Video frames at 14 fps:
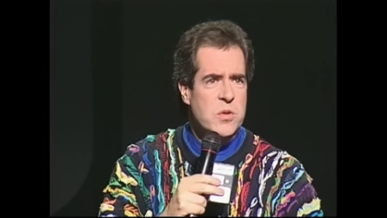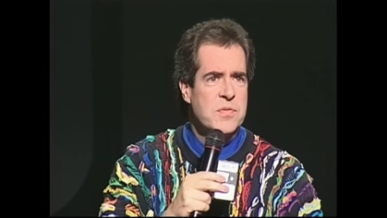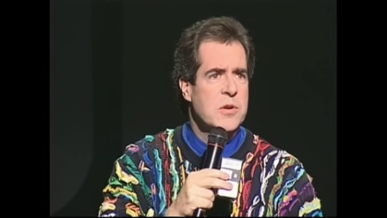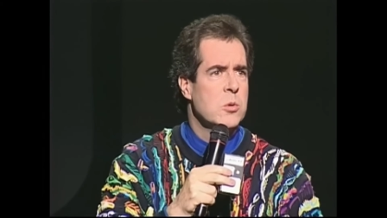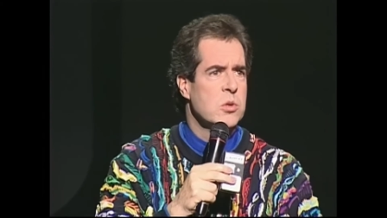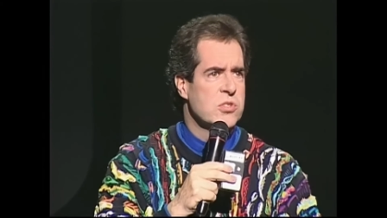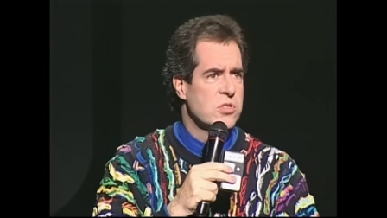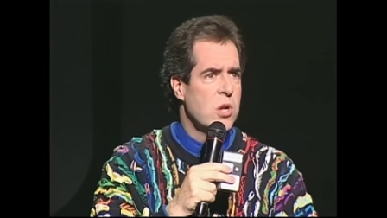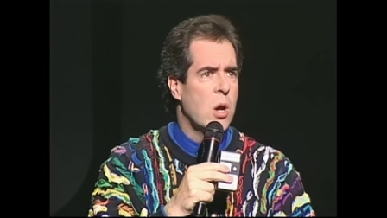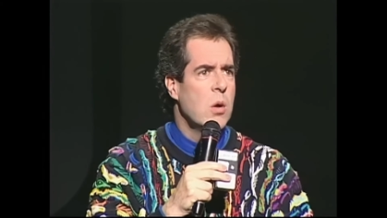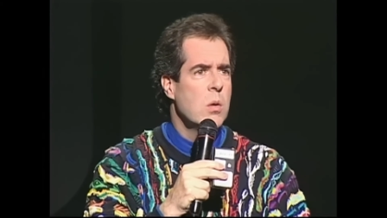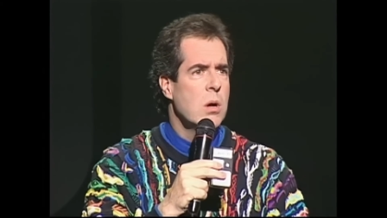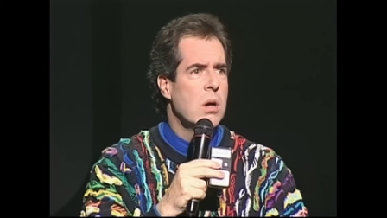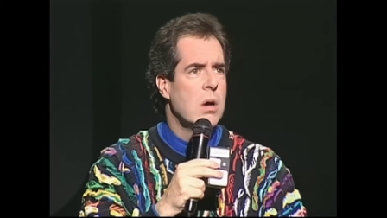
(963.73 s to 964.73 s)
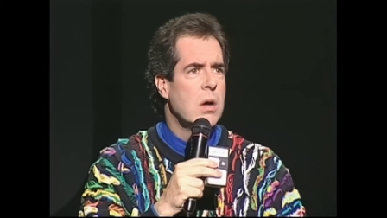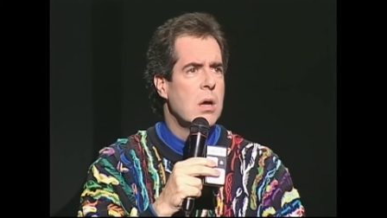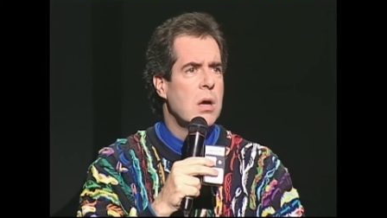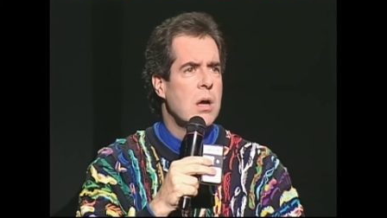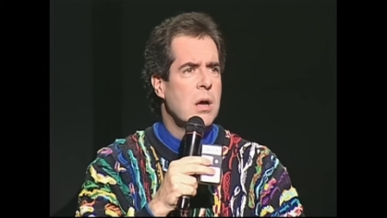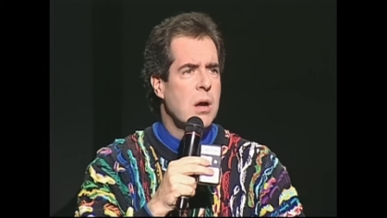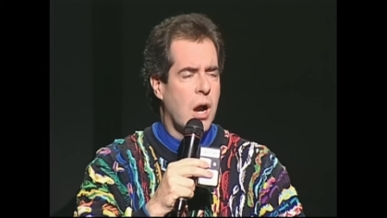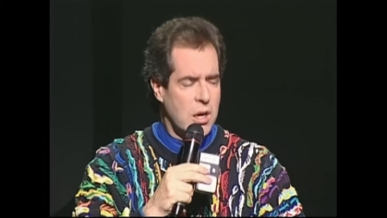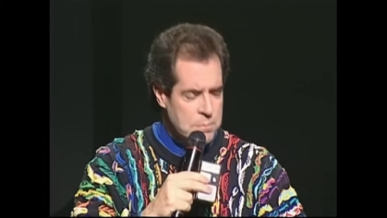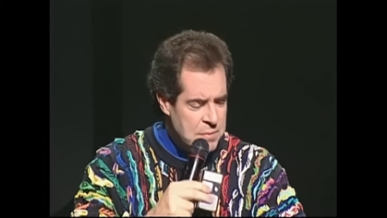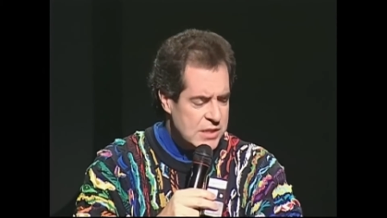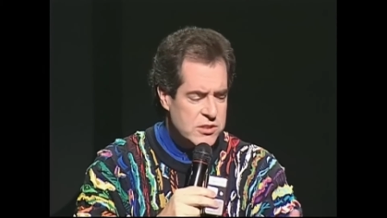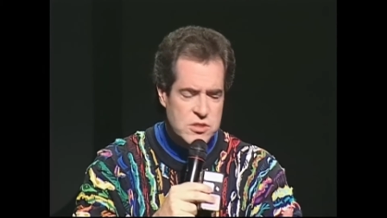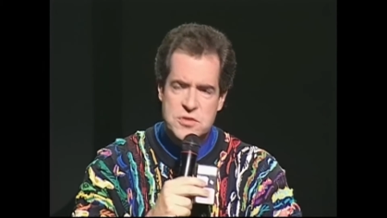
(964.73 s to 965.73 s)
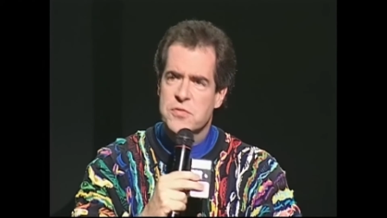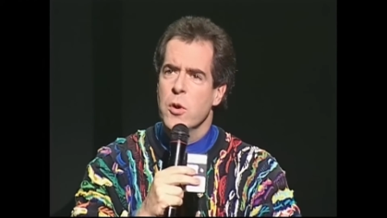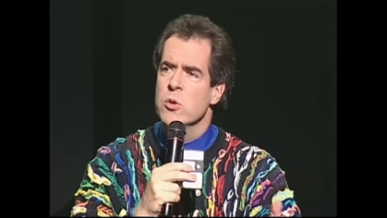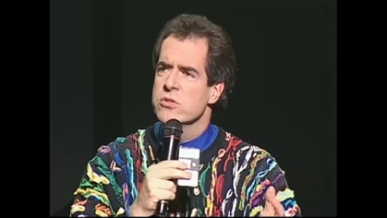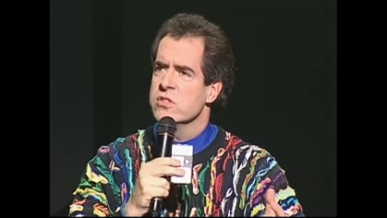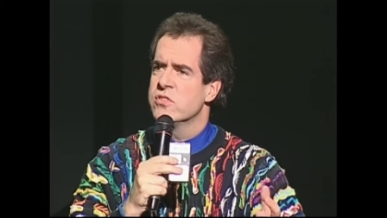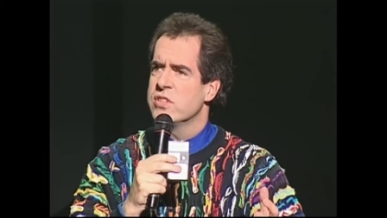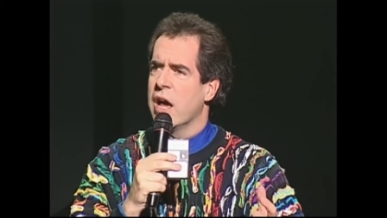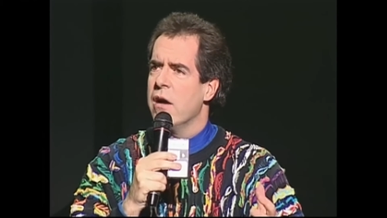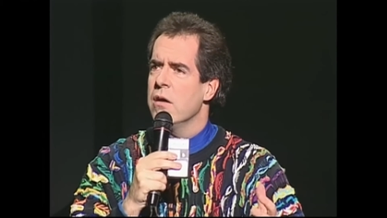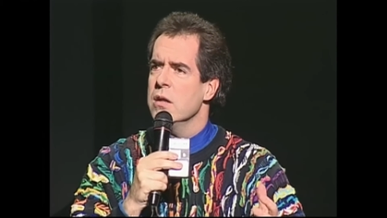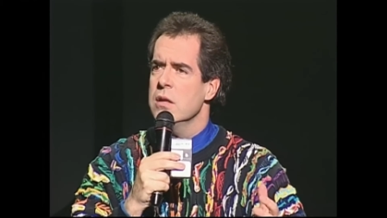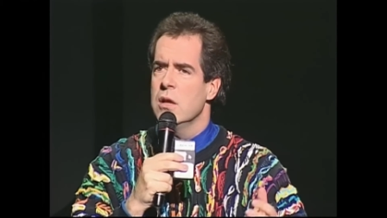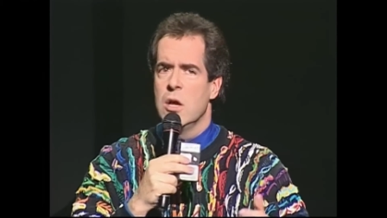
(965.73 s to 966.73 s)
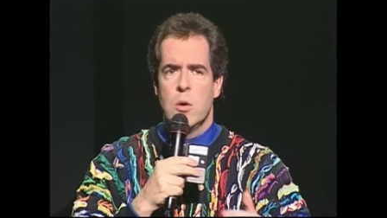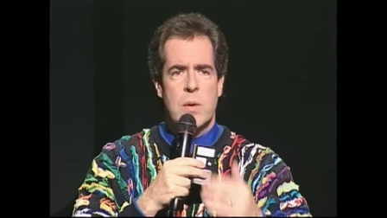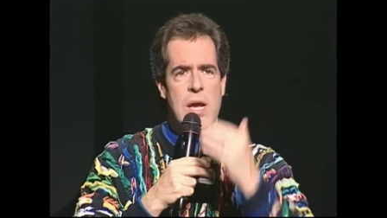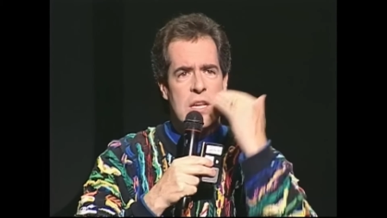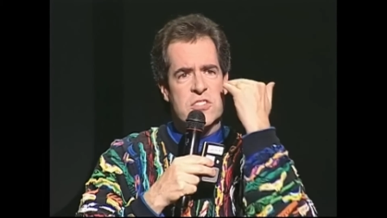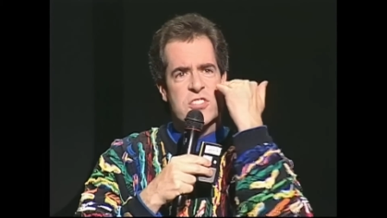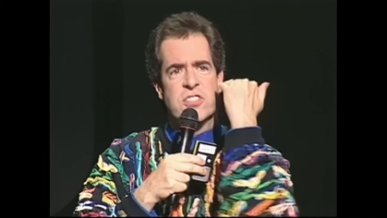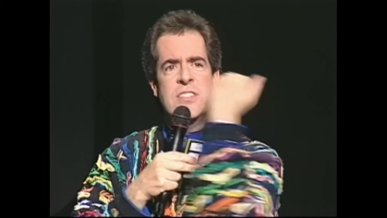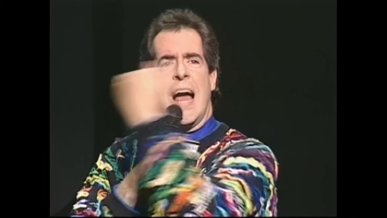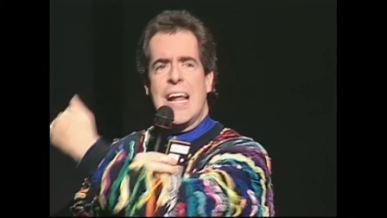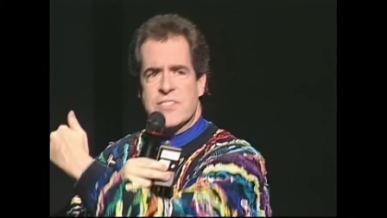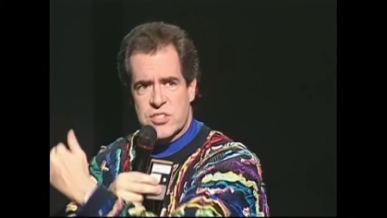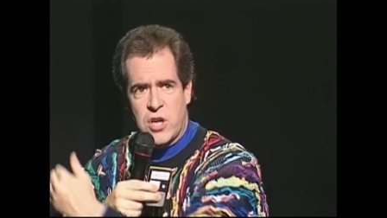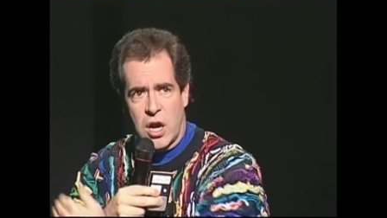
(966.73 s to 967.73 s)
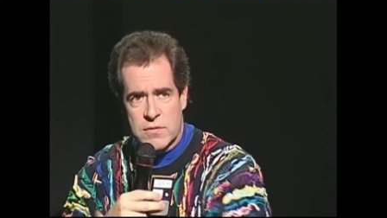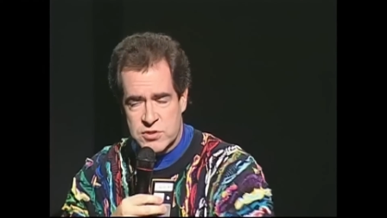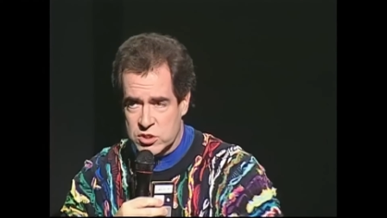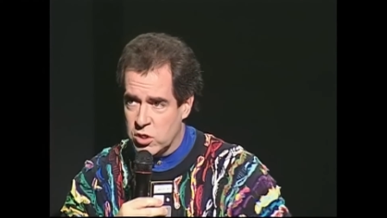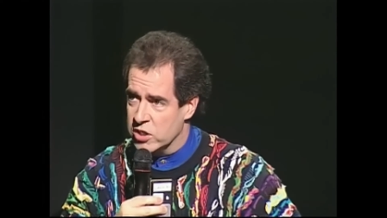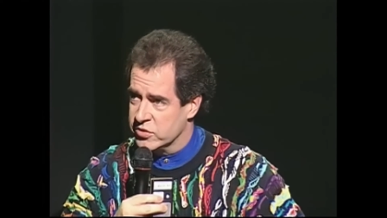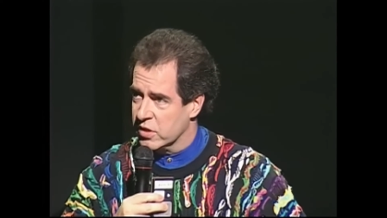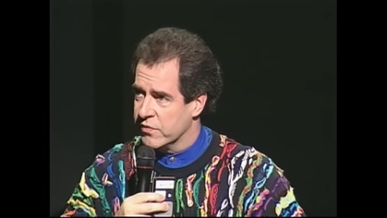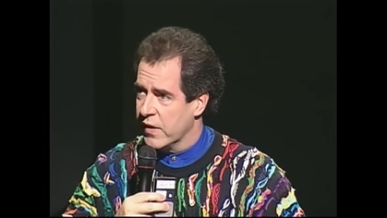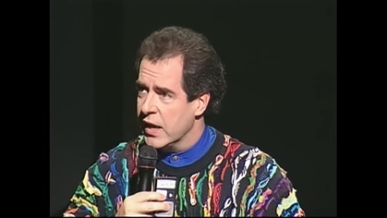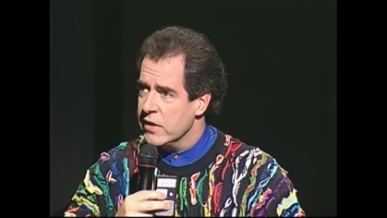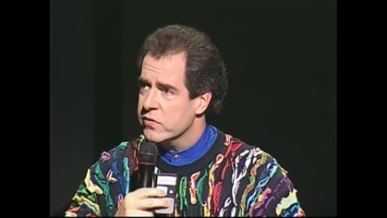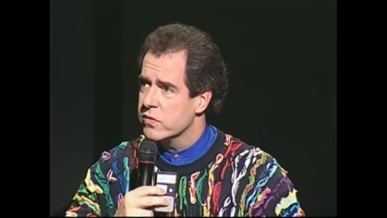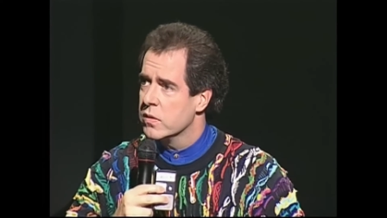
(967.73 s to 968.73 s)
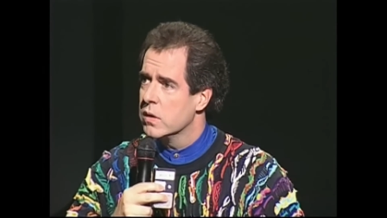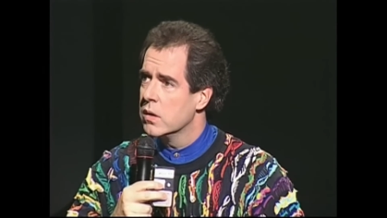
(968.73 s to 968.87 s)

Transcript: were filled with snow, our mittens frozen solid, we had snot scarves across our face.